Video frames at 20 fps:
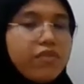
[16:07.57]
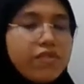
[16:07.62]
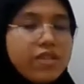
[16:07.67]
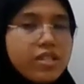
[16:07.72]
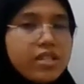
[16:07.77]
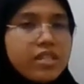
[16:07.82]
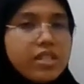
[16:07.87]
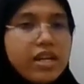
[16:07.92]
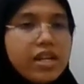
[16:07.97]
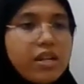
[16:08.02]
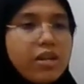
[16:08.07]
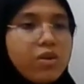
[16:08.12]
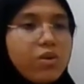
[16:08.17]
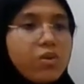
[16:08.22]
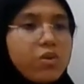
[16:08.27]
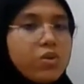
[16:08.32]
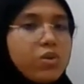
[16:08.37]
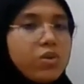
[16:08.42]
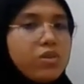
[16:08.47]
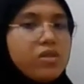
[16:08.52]
facade and
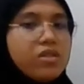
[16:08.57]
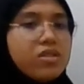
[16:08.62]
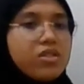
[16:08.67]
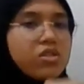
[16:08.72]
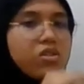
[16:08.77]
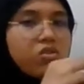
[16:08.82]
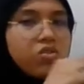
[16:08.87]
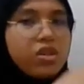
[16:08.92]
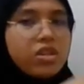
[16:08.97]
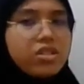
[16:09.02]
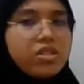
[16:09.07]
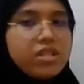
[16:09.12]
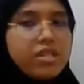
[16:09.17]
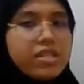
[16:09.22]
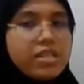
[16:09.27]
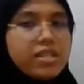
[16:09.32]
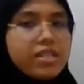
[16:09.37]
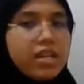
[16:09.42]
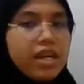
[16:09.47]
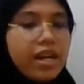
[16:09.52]
also the structure
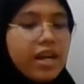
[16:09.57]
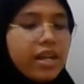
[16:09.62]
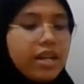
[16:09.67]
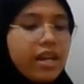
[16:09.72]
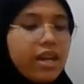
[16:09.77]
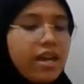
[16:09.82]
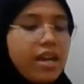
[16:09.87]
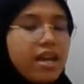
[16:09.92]
inside,